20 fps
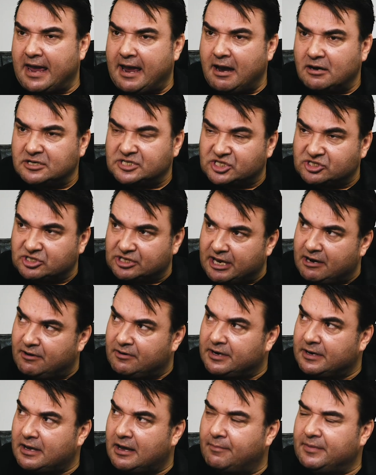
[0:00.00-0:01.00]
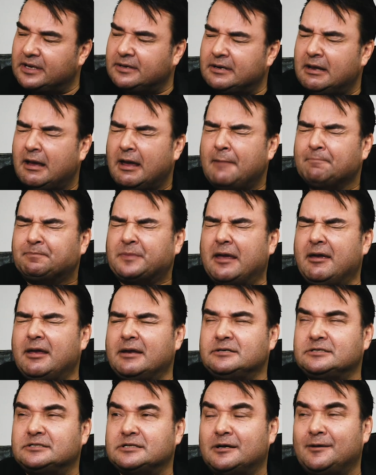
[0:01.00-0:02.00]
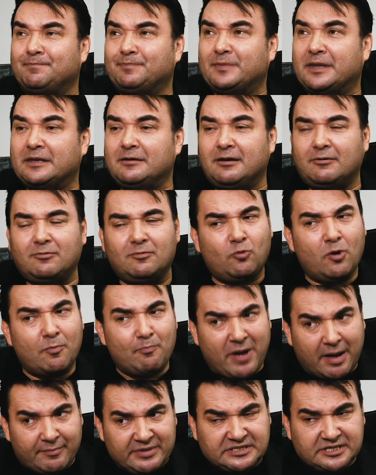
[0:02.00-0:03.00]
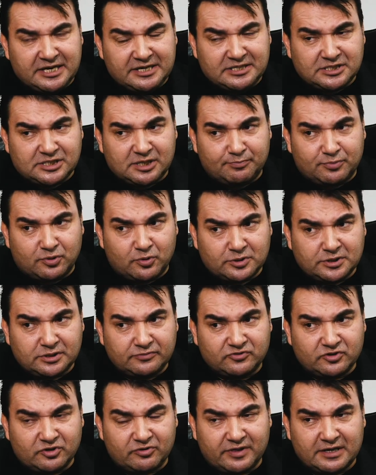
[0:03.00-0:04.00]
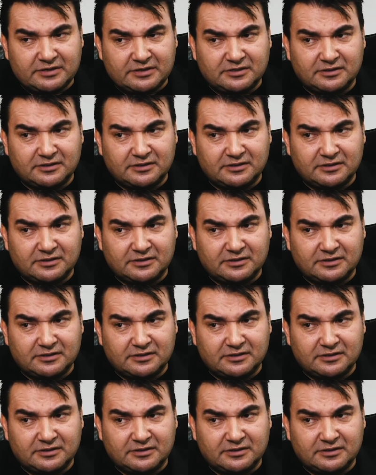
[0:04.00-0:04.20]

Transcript: How scary. I mean, and were mum and dad supportive during that